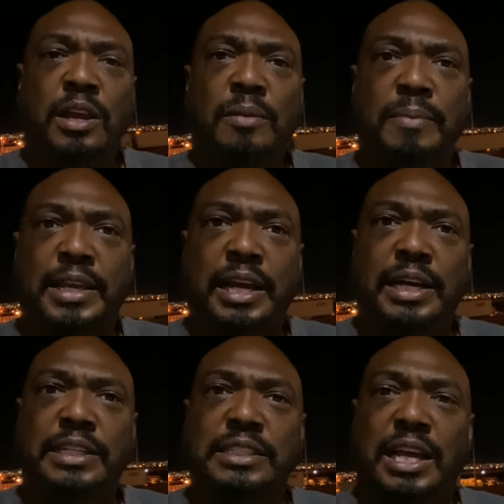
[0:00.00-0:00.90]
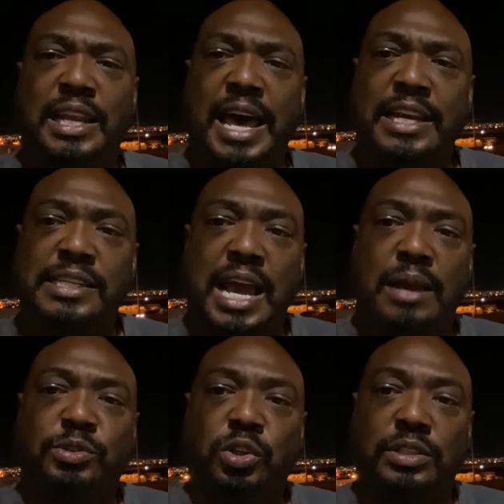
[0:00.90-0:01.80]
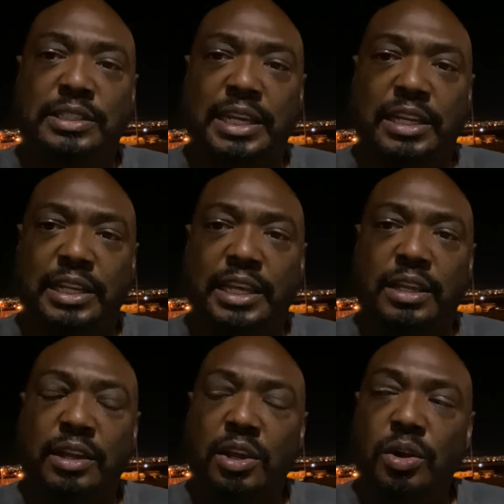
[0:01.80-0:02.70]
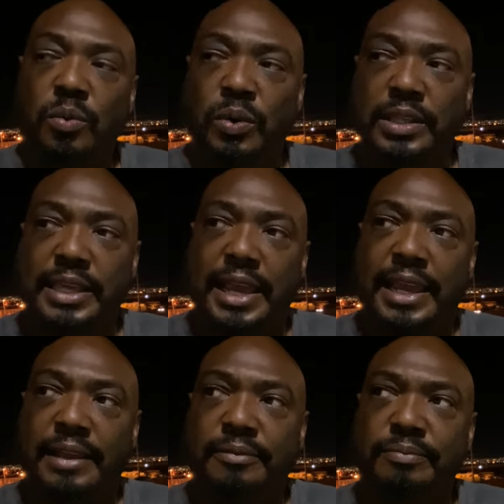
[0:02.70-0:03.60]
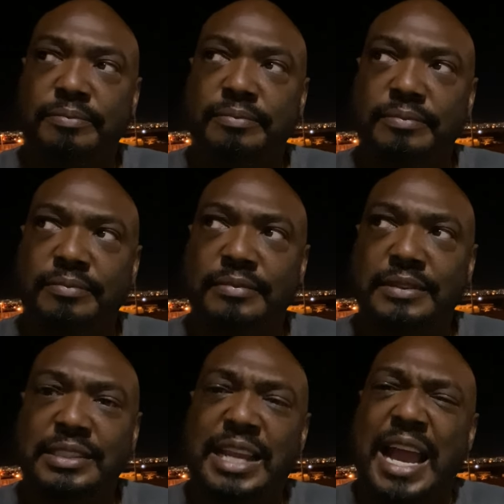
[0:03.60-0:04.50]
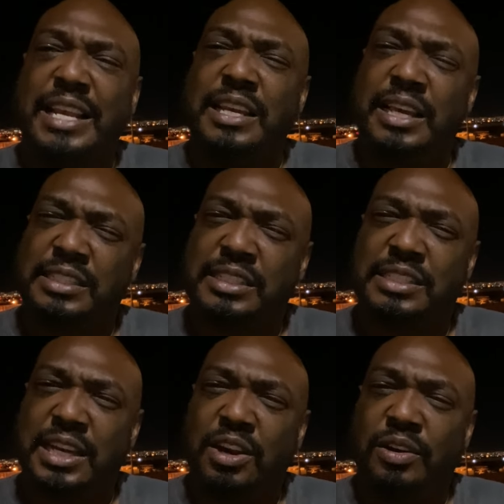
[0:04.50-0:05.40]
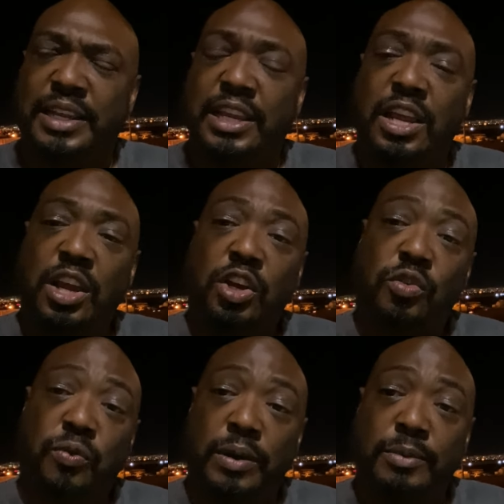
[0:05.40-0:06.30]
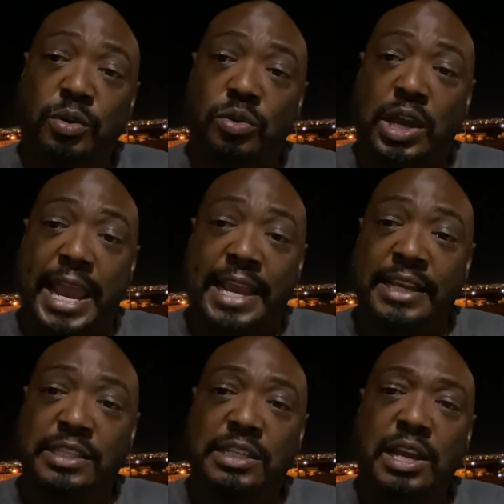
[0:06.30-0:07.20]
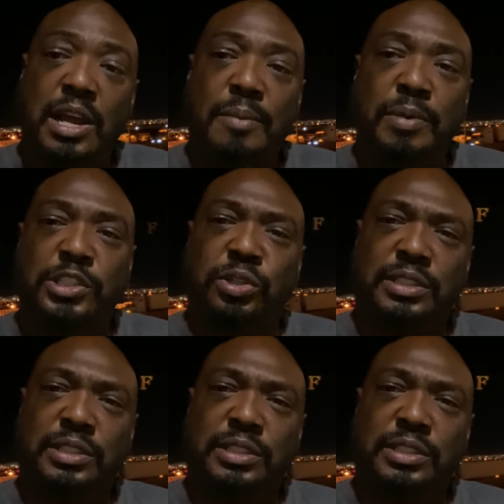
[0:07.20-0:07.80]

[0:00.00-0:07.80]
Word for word: because a lot of times you're dealing with a not necessarily criminal case, but you're